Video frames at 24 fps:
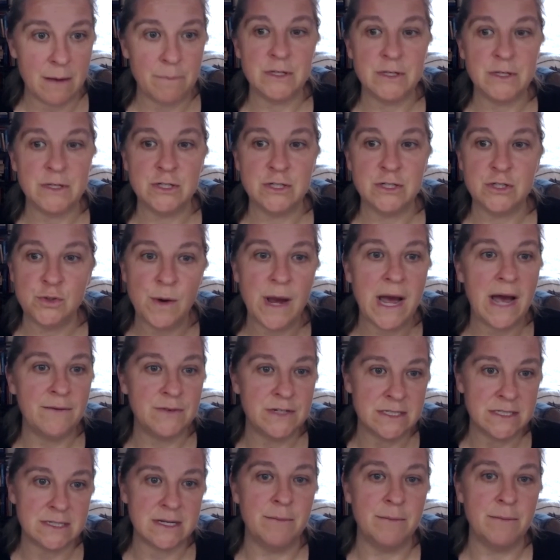Is you have
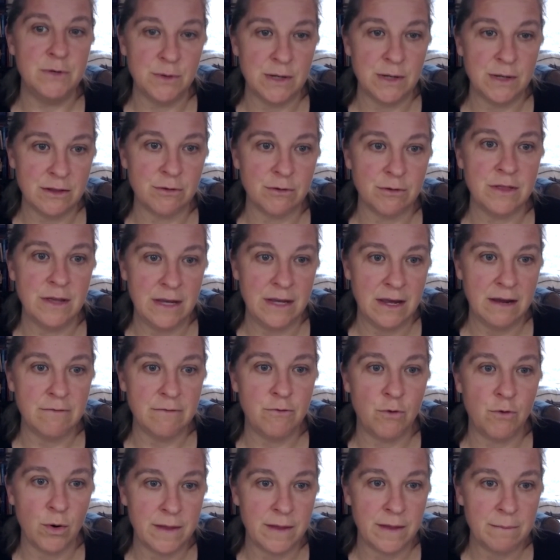to stop doing their thinking
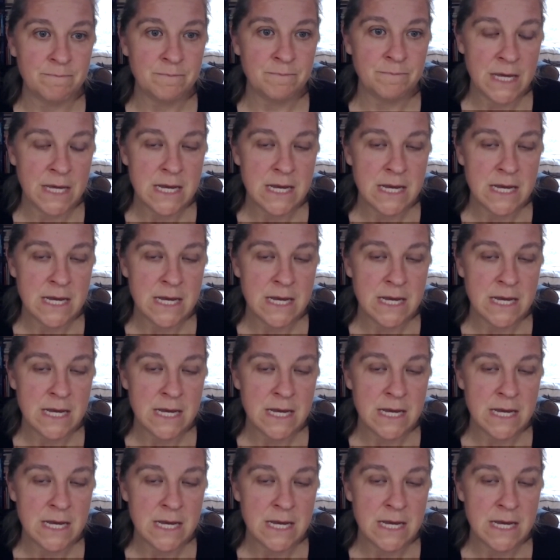for them.